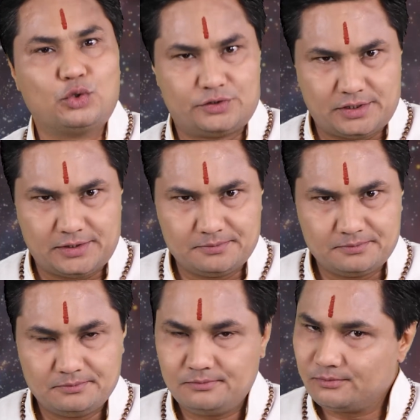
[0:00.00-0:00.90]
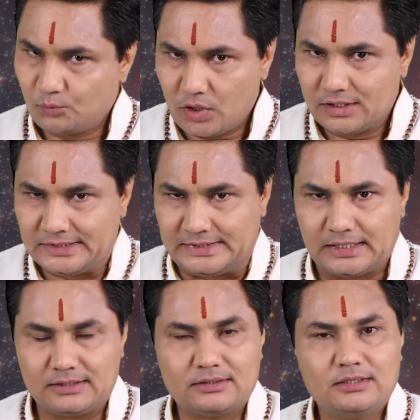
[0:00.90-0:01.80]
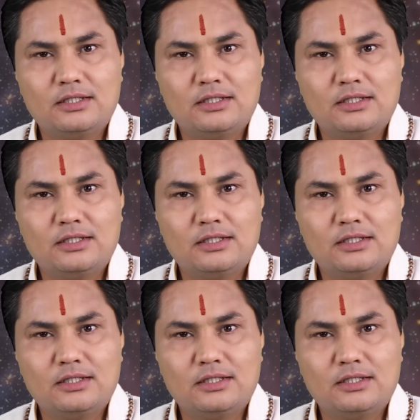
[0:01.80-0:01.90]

Dosha. Sun,